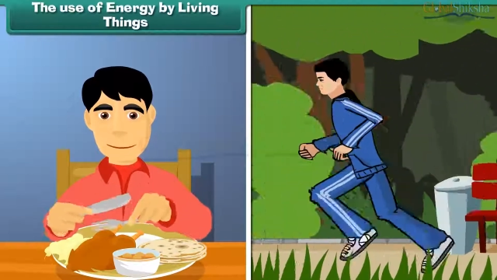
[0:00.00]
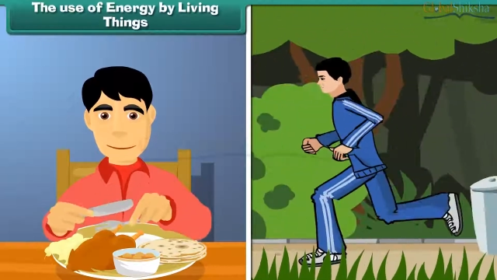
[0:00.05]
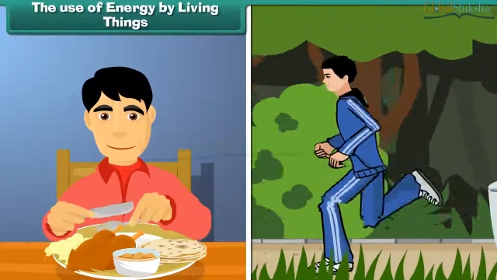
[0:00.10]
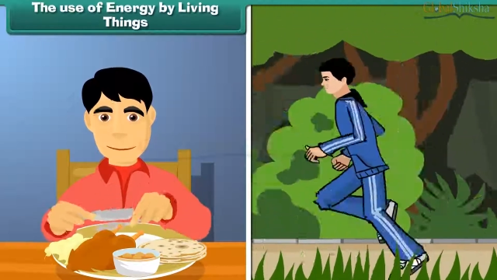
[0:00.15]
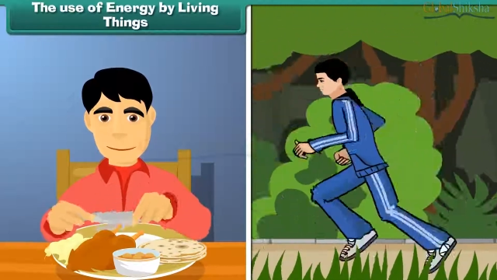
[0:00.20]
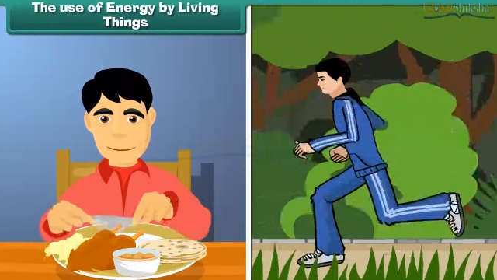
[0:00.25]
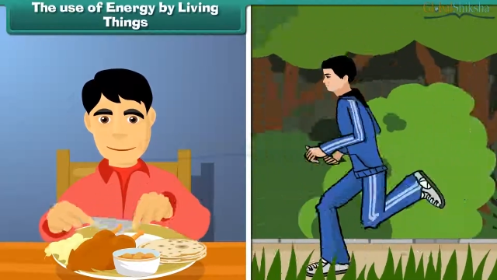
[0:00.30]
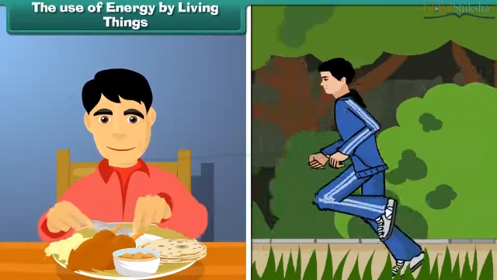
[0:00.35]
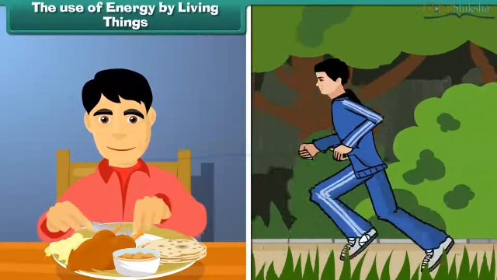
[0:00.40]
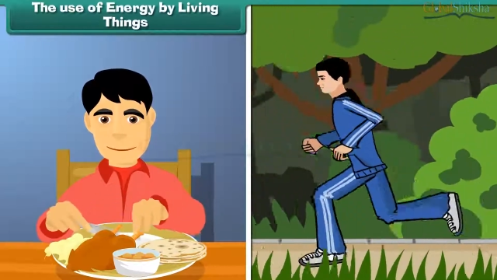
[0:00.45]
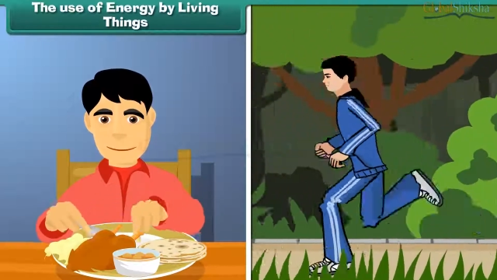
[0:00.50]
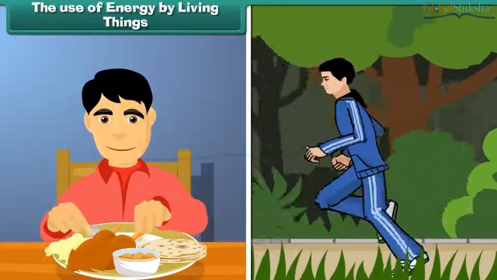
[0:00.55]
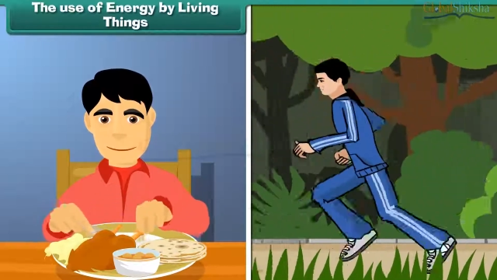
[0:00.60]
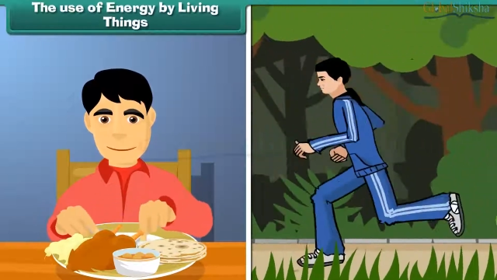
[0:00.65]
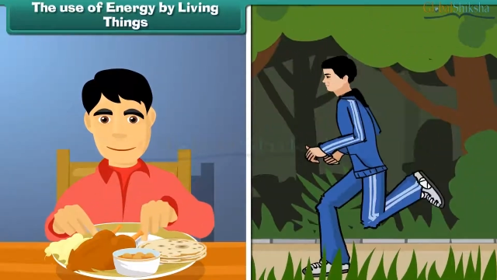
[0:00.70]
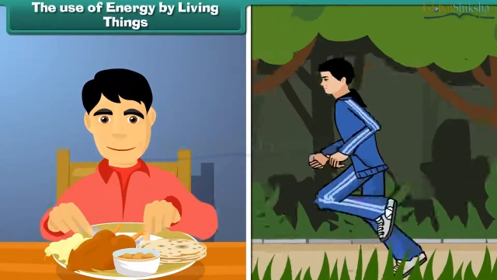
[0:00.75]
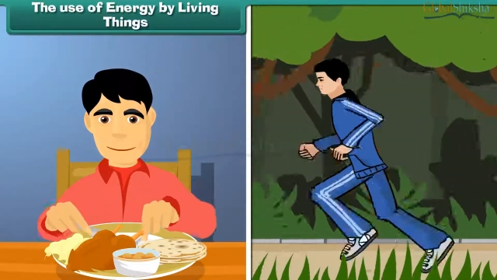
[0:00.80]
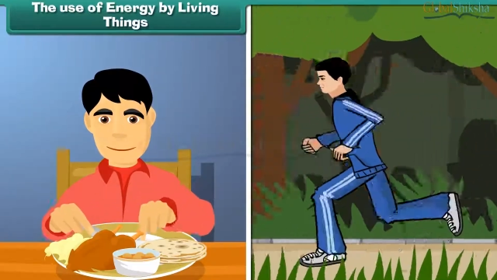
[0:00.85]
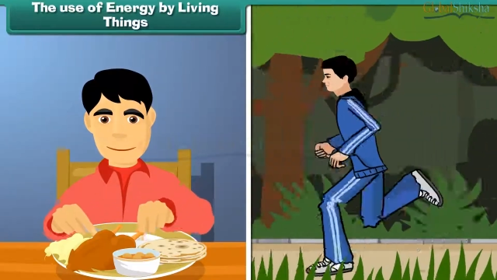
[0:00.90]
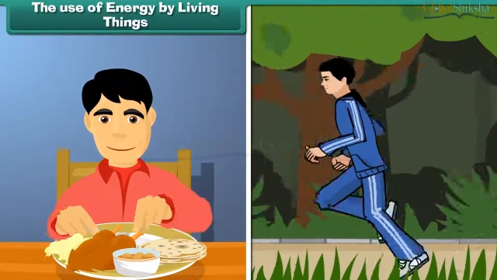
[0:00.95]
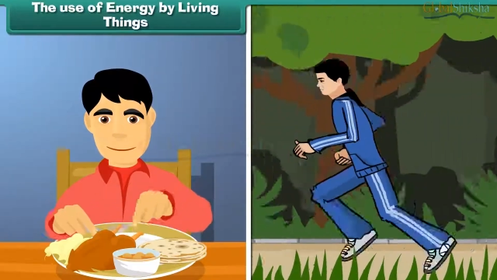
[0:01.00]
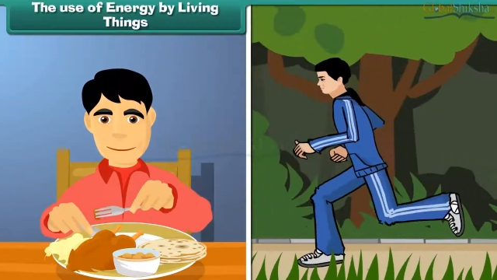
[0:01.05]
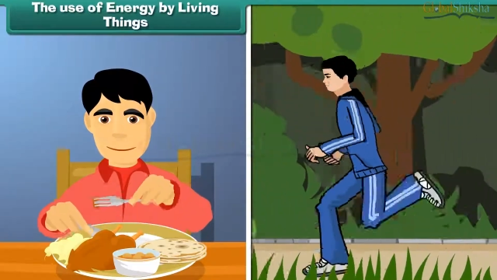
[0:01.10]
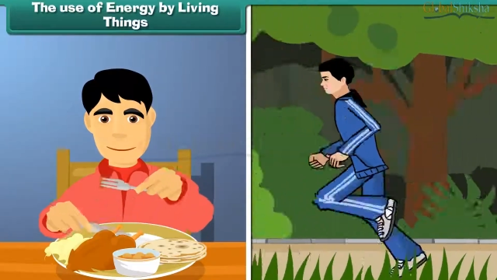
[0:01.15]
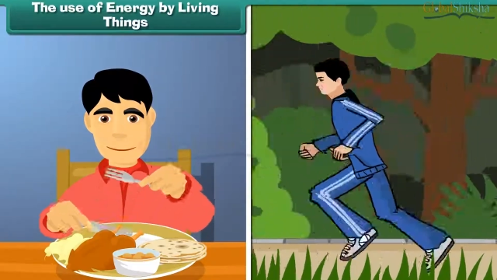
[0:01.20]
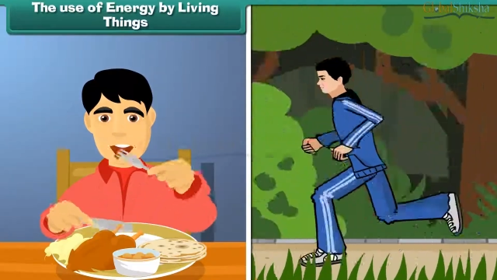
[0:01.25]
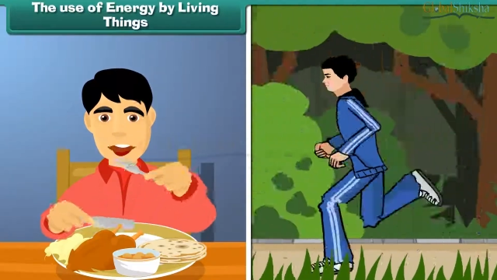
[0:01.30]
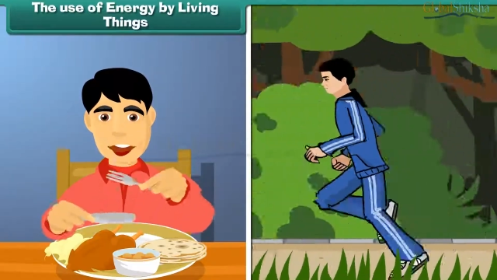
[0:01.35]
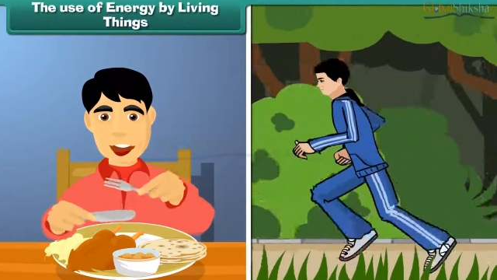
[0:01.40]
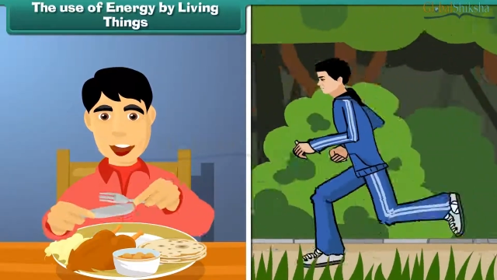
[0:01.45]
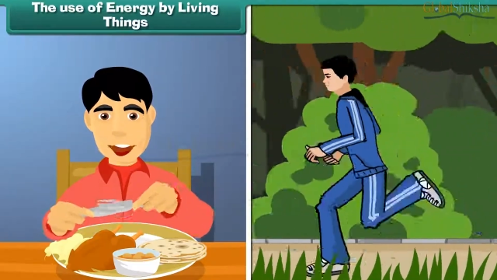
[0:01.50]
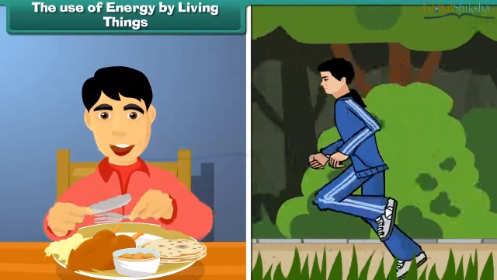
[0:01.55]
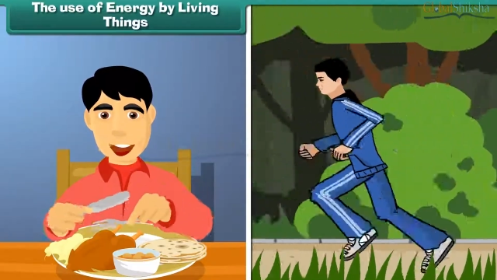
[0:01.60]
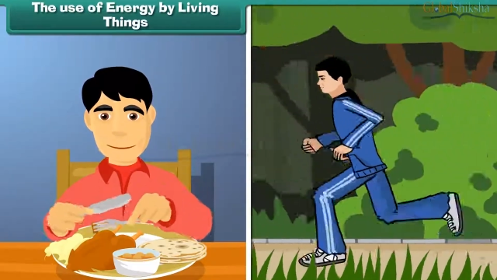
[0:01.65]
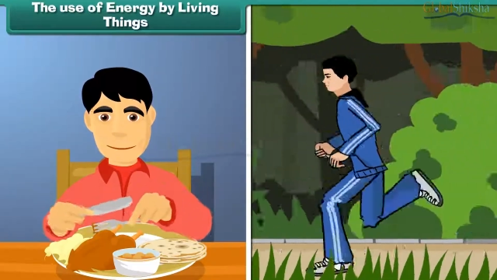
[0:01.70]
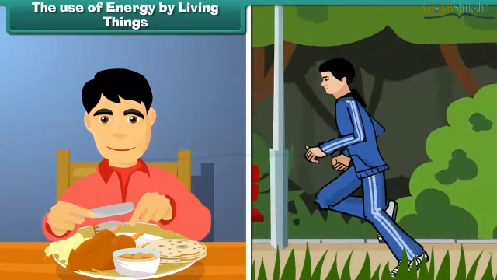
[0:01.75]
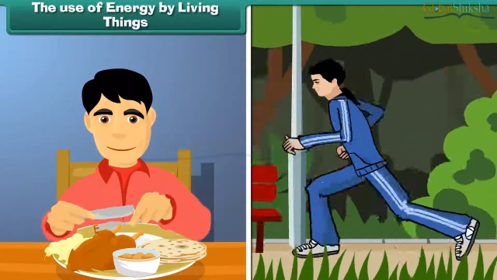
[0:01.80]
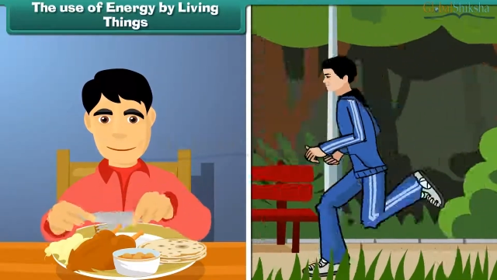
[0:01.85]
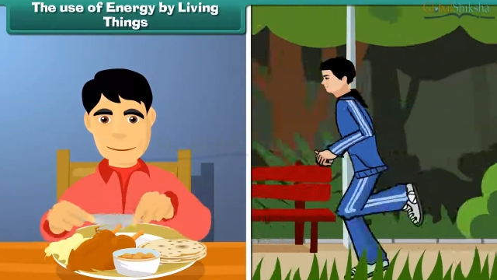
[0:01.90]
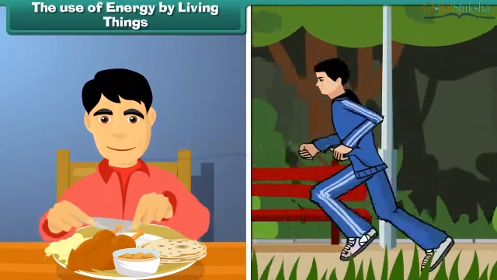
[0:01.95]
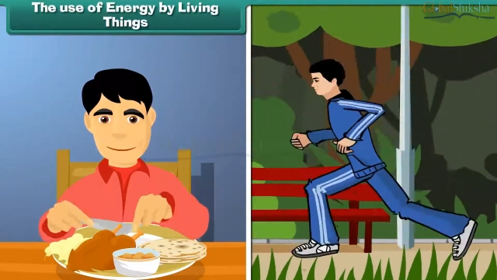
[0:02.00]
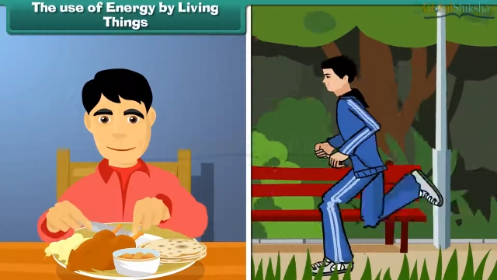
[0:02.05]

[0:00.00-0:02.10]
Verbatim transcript: Living being constantly requires